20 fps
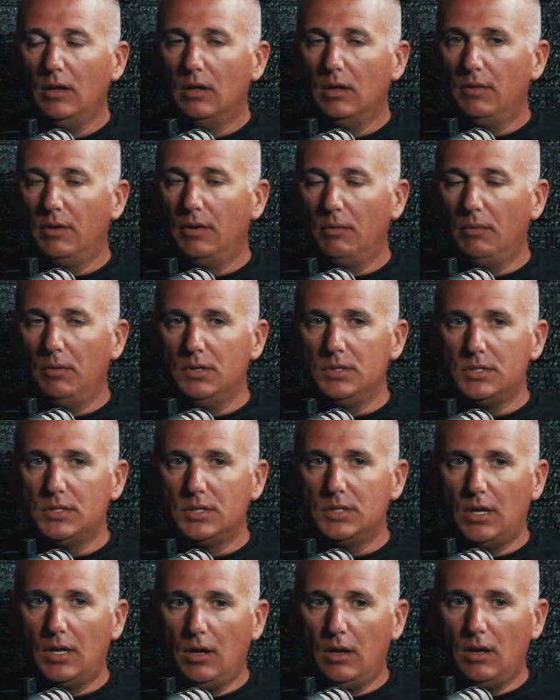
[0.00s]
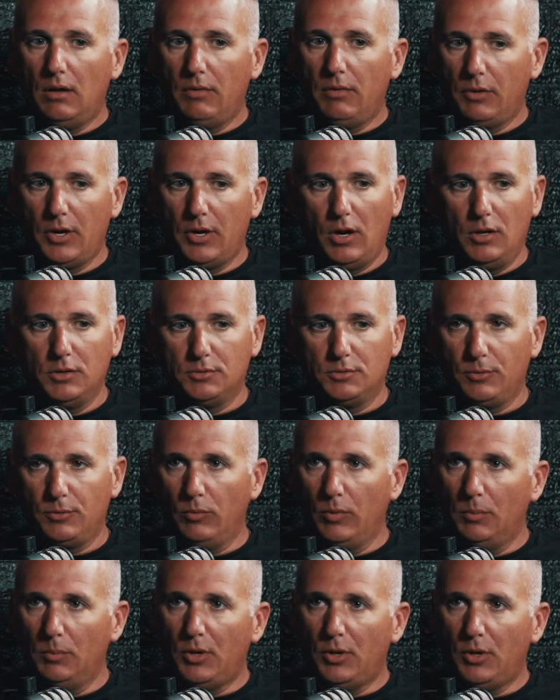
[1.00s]
There was their guns were
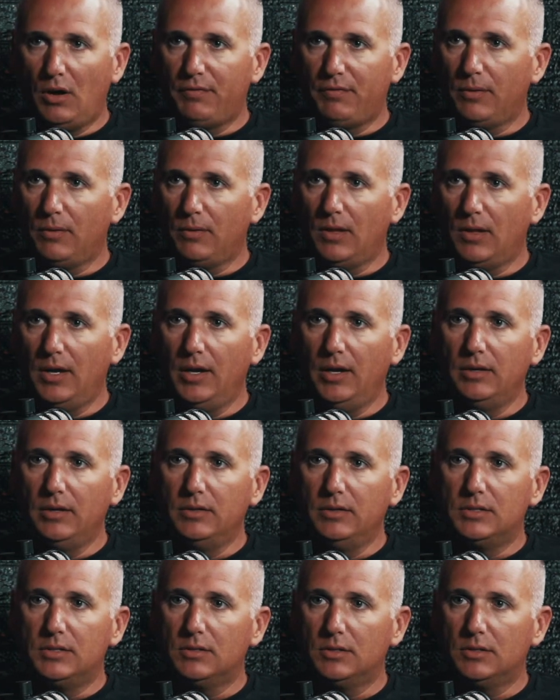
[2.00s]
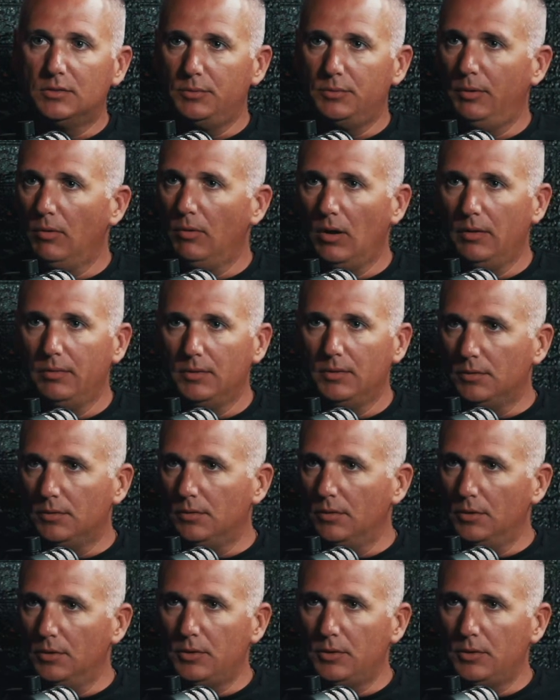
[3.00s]
ripped off their legs because we were on
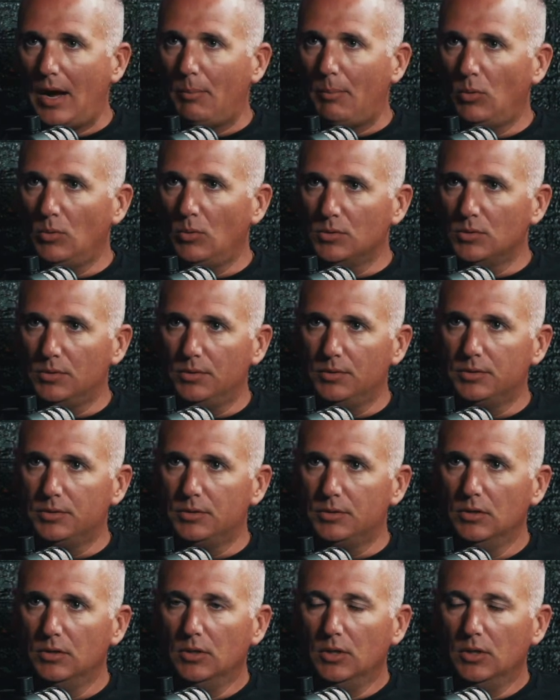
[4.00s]
the drop holsters.